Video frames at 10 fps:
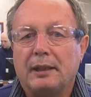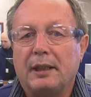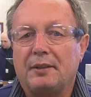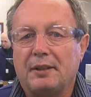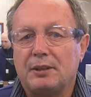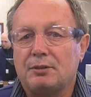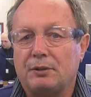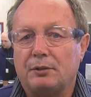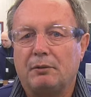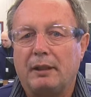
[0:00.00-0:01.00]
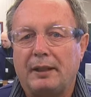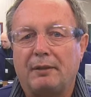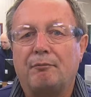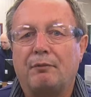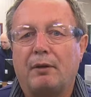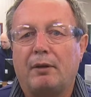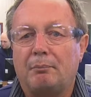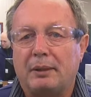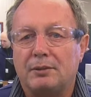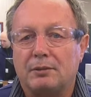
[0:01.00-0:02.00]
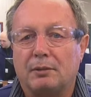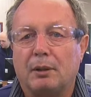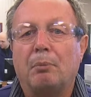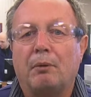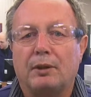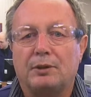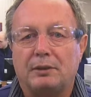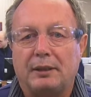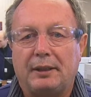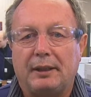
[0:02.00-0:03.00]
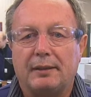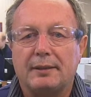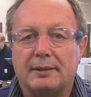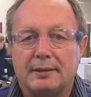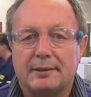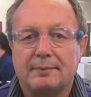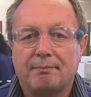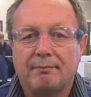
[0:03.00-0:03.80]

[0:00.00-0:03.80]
industrial and environmental laboratory analysis.